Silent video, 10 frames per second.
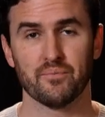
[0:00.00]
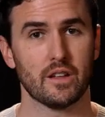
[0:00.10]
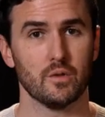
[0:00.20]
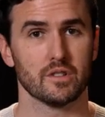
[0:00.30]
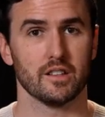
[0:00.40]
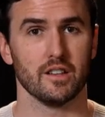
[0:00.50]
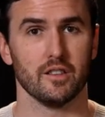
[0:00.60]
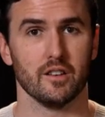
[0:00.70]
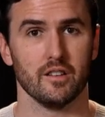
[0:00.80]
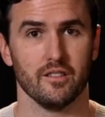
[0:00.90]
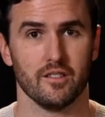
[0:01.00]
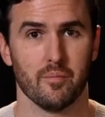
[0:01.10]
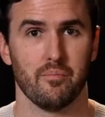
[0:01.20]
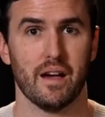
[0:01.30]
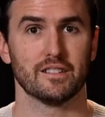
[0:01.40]
He was the the
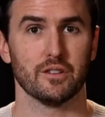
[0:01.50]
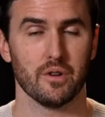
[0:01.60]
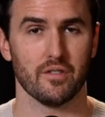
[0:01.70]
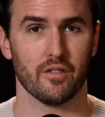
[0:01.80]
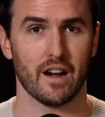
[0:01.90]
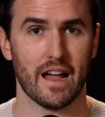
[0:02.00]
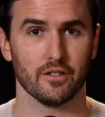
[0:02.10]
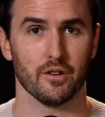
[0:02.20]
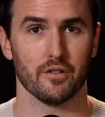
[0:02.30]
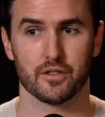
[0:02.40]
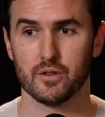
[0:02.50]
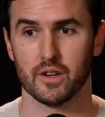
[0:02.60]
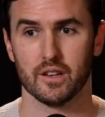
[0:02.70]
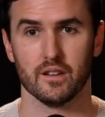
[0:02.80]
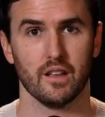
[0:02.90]
the best that we've ever had go
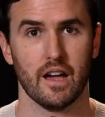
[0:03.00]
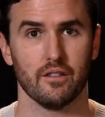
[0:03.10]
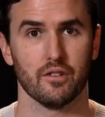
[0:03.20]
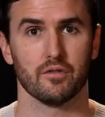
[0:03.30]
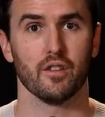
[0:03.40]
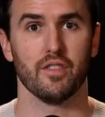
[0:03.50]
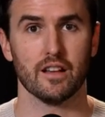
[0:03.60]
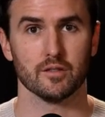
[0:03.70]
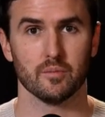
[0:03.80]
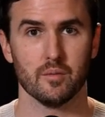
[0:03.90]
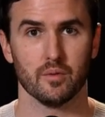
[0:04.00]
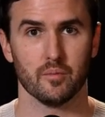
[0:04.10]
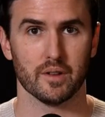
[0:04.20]
through it out of over a thousand people,